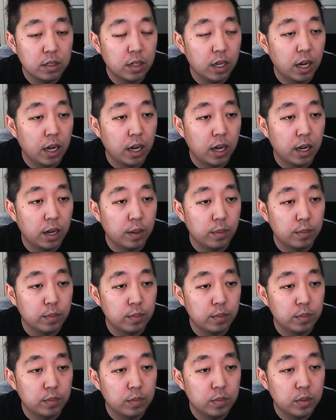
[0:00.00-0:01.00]

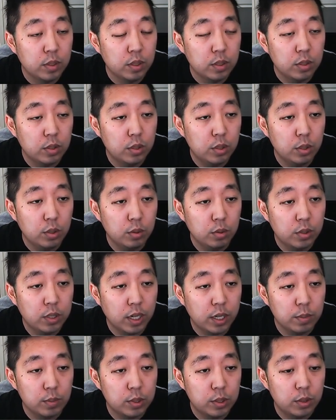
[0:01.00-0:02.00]
um, 2
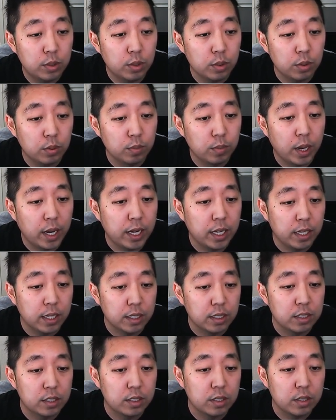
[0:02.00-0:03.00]
times 2
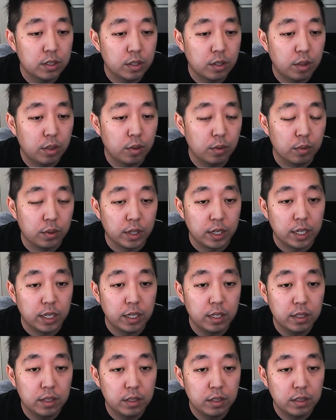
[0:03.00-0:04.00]
minus
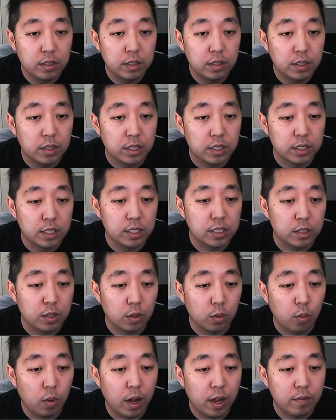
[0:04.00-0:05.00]
3, because this is the
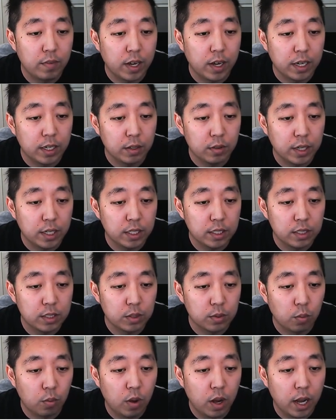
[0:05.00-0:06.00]
y value, right? This
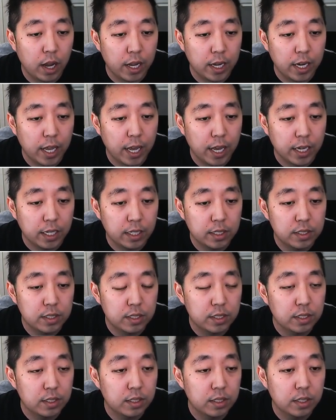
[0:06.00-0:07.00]
is y and x.
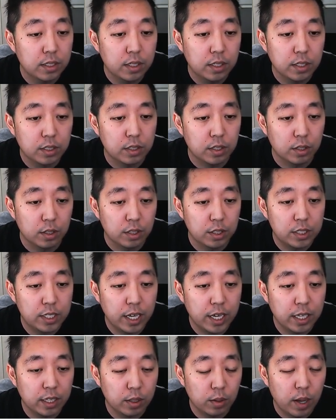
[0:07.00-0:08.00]
So they're
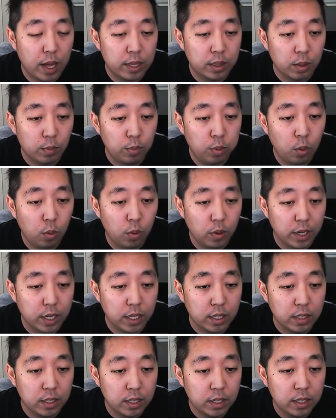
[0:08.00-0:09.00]
saying though at the
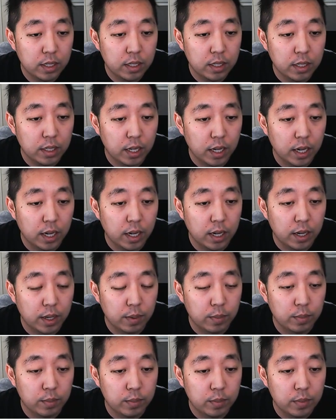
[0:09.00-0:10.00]
point,
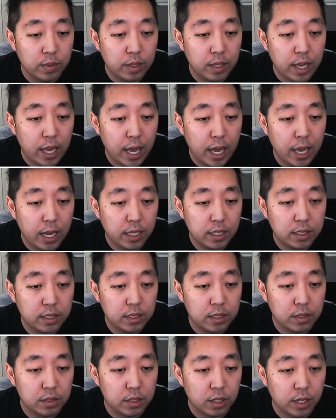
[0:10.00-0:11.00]
um, x,
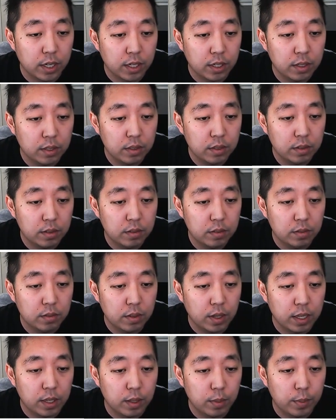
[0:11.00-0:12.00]
sorry,
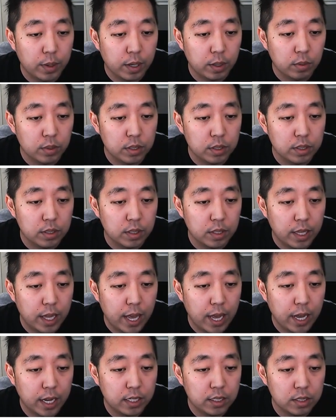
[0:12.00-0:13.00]
I had it backwards.
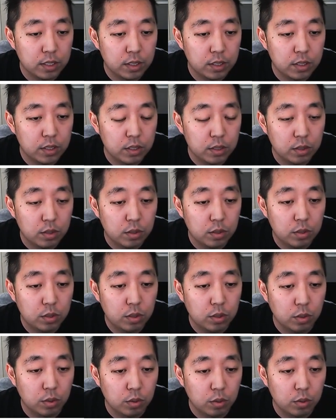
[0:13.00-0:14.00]
The x is
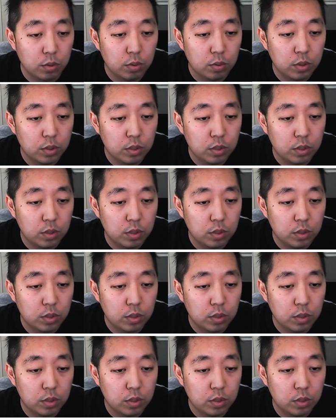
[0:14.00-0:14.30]
2,